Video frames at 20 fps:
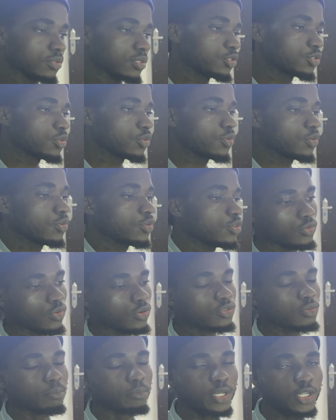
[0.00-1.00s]
So you
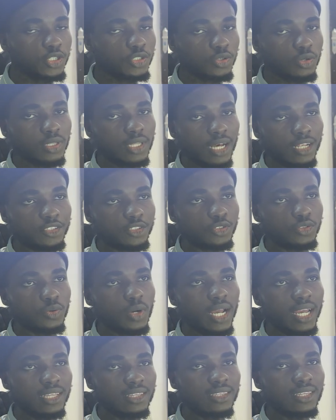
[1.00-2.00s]
want to make sure that you
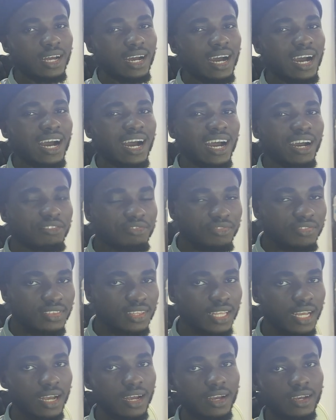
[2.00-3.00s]
enter
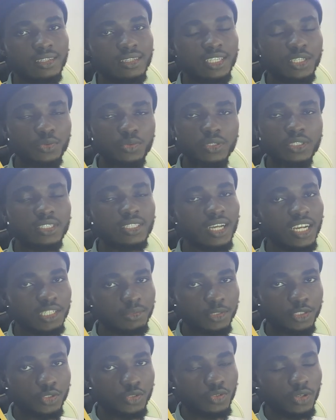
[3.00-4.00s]
after liquidity has
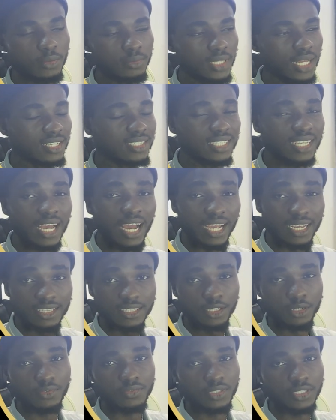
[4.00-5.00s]
been swept. That's the
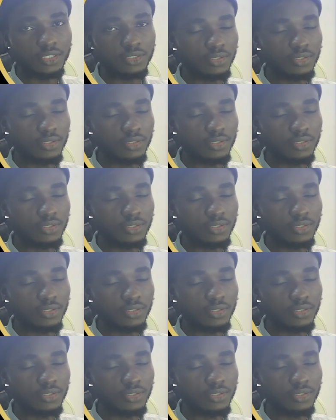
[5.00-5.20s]
idea of this